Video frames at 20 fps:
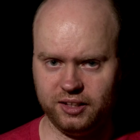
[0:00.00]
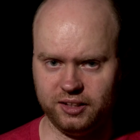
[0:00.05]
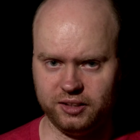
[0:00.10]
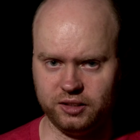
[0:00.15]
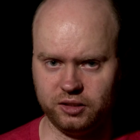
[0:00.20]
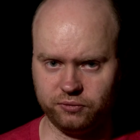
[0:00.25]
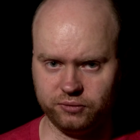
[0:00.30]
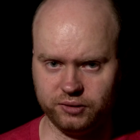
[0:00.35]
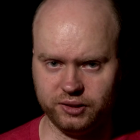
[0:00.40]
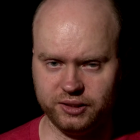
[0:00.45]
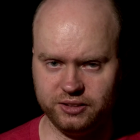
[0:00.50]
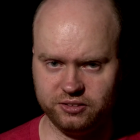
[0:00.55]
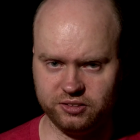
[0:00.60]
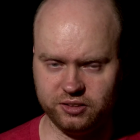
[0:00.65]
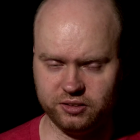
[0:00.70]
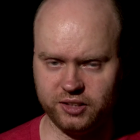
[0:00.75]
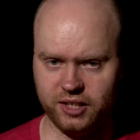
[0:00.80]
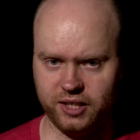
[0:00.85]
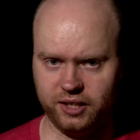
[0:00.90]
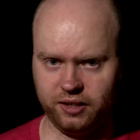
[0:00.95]
and the release
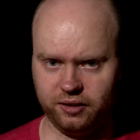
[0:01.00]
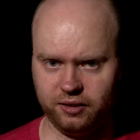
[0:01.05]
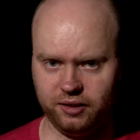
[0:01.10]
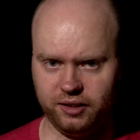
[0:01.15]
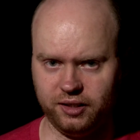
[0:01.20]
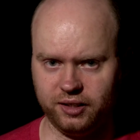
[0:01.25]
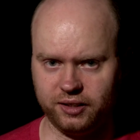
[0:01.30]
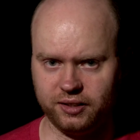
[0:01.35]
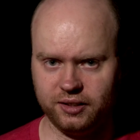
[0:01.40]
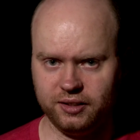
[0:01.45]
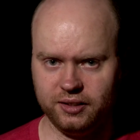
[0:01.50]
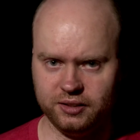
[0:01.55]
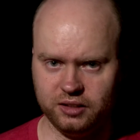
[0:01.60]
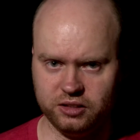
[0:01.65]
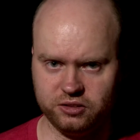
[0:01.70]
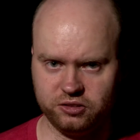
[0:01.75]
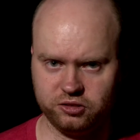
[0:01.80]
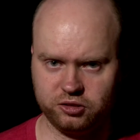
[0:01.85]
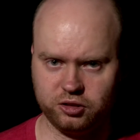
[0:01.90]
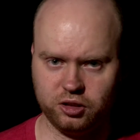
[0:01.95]
at 10 o'clock.
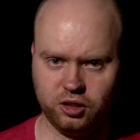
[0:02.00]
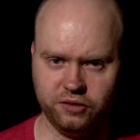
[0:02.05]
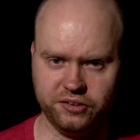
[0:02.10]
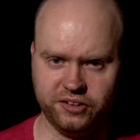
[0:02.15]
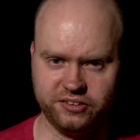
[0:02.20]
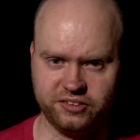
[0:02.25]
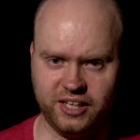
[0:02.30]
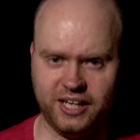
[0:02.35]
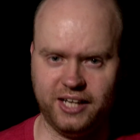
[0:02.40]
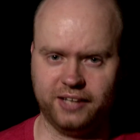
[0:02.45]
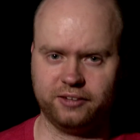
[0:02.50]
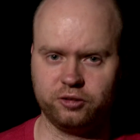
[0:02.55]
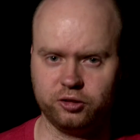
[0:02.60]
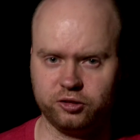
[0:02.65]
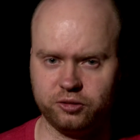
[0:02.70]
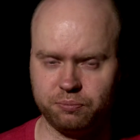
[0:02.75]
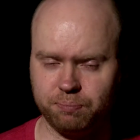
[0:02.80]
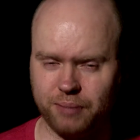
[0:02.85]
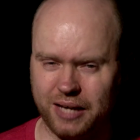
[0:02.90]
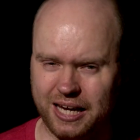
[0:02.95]
This is called the
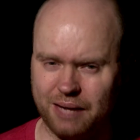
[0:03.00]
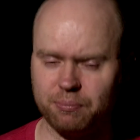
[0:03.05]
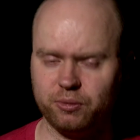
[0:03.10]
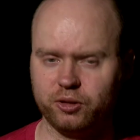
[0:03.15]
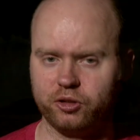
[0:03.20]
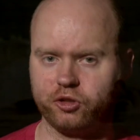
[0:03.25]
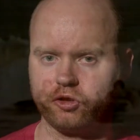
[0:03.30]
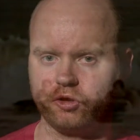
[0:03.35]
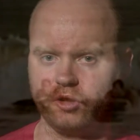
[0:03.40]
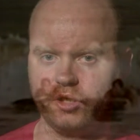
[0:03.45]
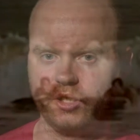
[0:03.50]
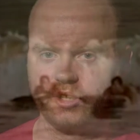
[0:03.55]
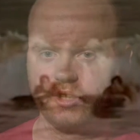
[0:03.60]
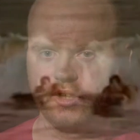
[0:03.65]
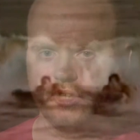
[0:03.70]
Dr. Pepper trick